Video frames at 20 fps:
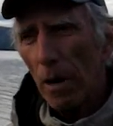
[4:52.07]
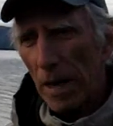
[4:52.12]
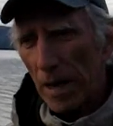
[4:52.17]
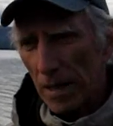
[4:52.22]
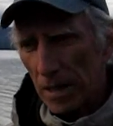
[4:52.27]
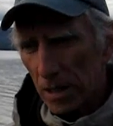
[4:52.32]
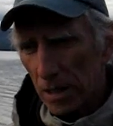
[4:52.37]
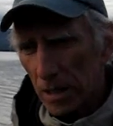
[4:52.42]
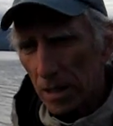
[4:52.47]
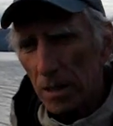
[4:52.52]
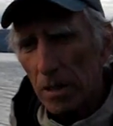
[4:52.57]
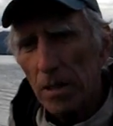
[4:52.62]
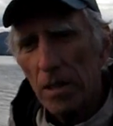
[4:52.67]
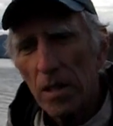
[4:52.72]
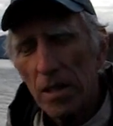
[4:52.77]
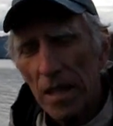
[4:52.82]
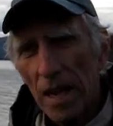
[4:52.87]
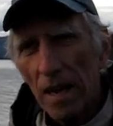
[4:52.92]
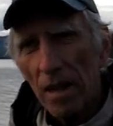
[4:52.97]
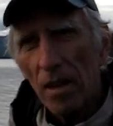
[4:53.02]
It's
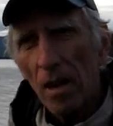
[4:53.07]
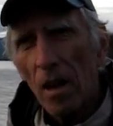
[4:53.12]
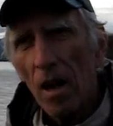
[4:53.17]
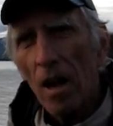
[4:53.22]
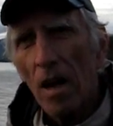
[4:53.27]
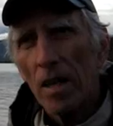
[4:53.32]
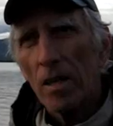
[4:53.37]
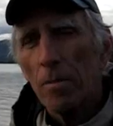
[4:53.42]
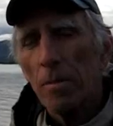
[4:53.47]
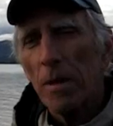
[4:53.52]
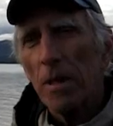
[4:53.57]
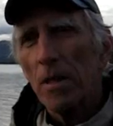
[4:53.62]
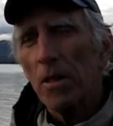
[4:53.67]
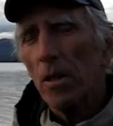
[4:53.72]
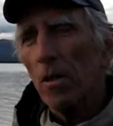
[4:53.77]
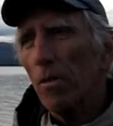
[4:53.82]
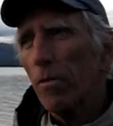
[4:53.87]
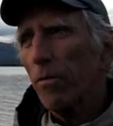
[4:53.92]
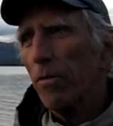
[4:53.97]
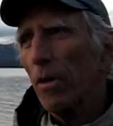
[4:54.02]
it's now the law. It's been
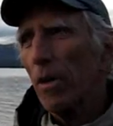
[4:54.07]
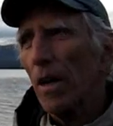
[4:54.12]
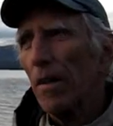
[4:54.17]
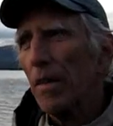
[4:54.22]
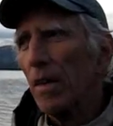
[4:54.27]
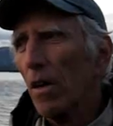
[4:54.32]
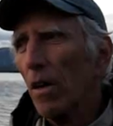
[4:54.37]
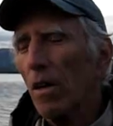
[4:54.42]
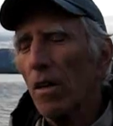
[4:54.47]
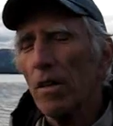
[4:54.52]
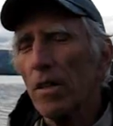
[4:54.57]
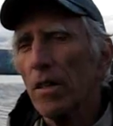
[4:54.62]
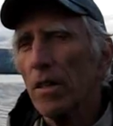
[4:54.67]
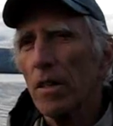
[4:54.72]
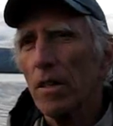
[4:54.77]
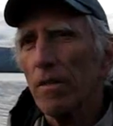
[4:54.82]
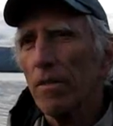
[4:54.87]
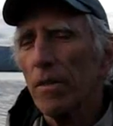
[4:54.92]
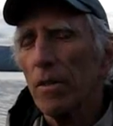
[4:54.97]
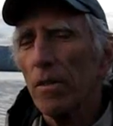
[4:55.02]
so for I think all this
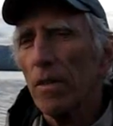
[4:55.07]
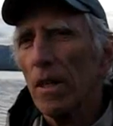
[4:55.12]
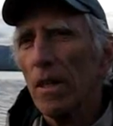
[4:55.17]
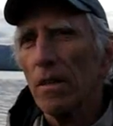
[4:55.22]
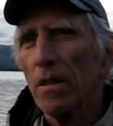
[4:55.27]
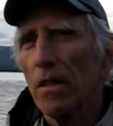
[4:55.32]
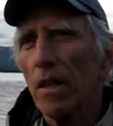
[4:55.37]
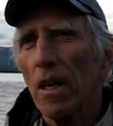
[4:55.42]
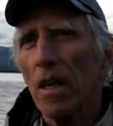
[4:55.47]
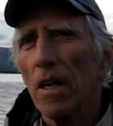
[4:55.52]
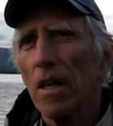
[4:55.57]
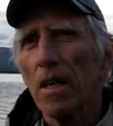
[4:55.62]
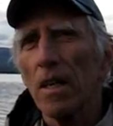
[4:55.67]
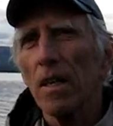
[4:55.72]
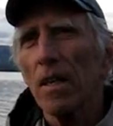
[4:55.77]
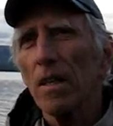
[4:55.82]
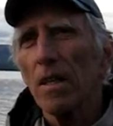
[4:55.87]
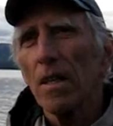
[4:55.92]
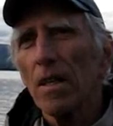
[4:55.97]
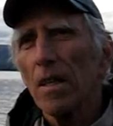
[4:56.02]
year of
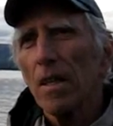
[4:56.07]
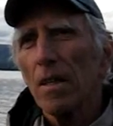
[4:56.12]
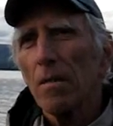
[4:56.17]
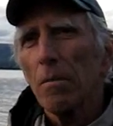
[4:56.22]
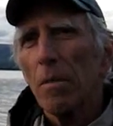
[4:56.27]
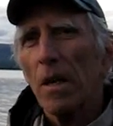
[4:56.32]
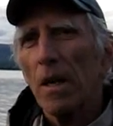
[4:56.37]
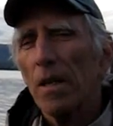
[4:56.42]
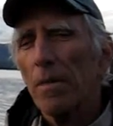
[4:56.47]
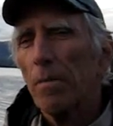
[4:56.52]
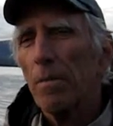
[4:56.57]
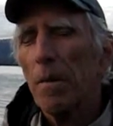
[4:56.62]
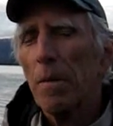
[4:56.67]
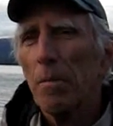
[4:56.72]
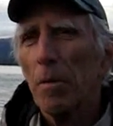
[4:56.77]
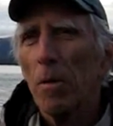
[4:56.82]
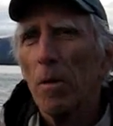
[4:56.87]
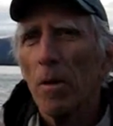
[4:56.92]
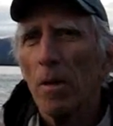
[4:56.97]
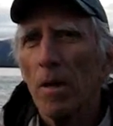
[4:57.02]
2009. -huh. But
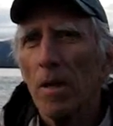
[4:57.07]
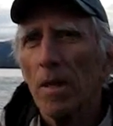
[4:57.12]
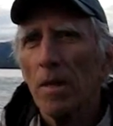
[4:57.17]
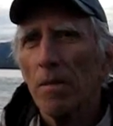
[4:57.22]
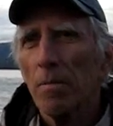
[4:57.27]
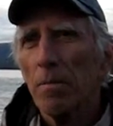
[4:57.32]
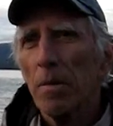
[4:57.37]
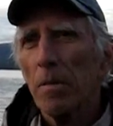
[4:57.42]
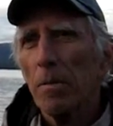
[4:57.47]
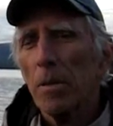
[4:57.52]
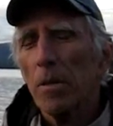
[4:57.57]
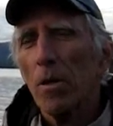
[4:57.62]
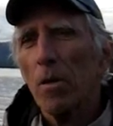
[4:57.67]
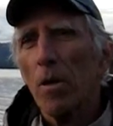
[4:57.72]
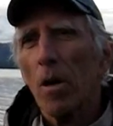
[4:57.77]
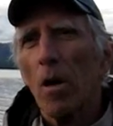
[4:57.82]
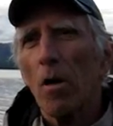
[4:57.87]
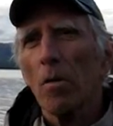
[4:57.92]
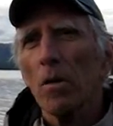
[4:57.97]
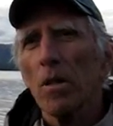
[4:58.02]
people uh, people don't
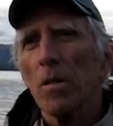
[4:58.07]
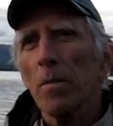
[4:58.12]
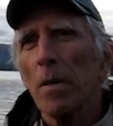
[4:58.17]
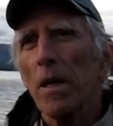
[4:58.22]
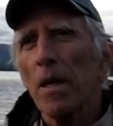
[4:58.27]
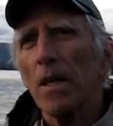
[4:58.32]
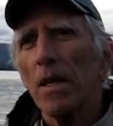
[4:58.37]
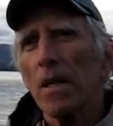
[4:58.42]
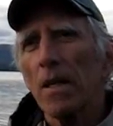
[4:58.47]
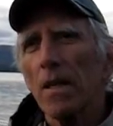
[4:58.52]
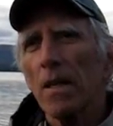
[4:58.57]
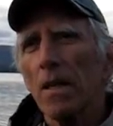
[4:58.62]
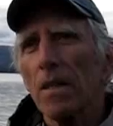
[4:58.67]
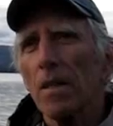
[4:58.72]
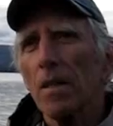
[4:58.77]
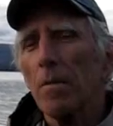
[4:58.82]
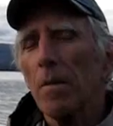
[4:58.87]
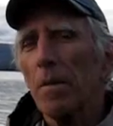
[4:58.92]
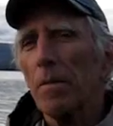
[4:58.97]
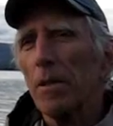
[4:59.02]
always obey it. I Indeed.
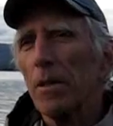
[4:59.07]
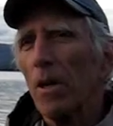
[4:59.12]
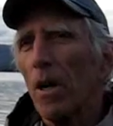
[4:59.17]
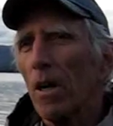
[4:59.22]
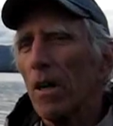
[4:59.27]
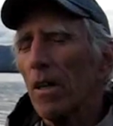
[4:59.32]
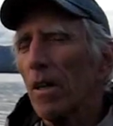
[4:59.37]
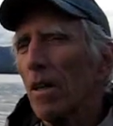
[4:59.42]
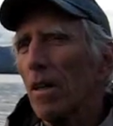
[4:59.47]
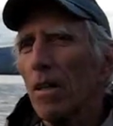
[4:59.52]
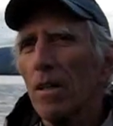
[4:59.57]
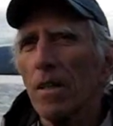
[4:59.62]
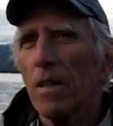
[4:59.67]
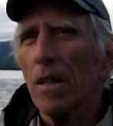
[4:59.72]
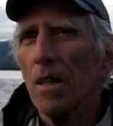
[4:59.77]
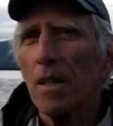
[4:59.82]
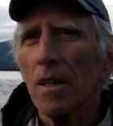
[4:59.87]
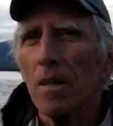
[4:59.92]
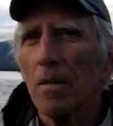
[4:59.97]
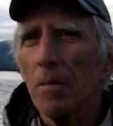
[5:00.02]
see people talking all the
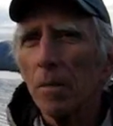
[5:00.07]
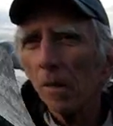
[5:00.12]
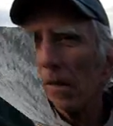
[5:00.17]
time.